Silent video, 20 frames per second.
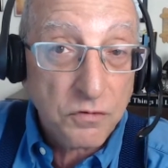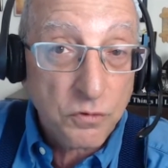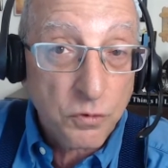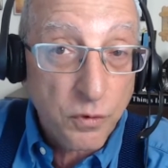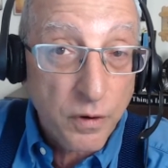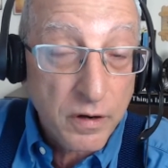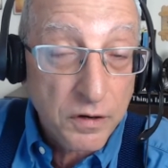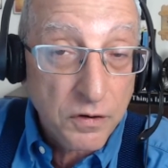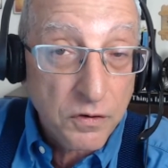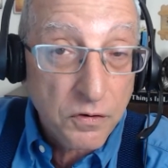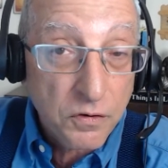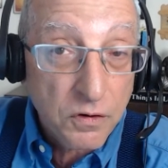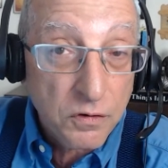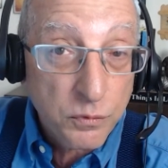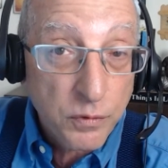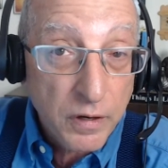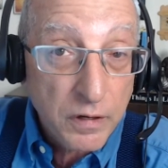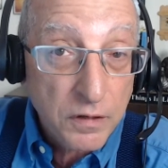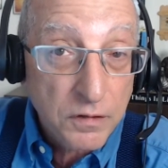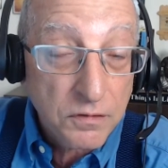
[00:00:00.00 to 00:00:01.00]
credit card
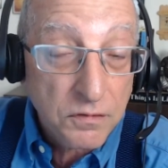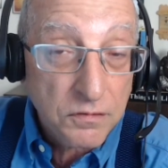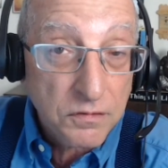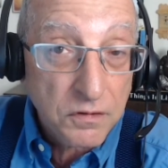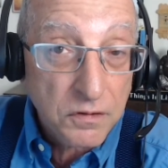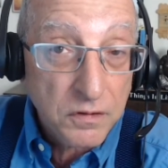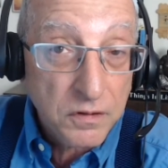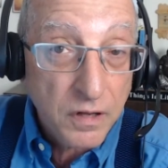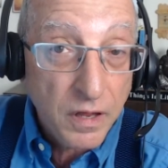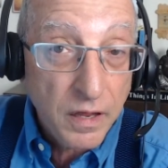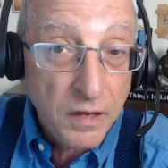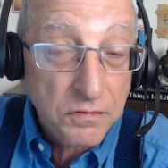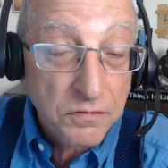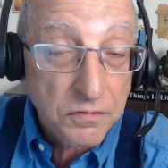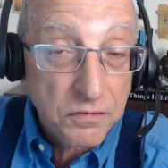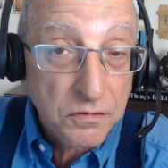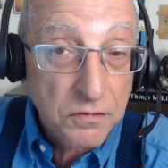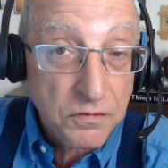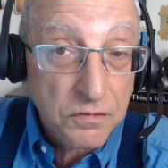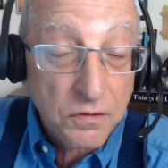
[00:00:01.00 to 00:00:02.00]

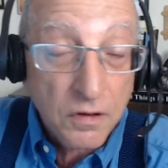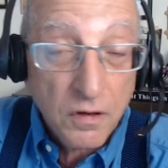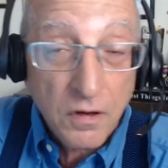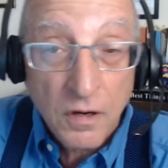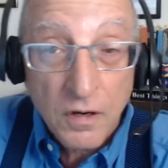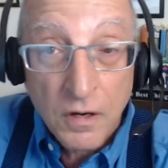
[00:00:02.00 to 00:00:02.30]
reconciliations.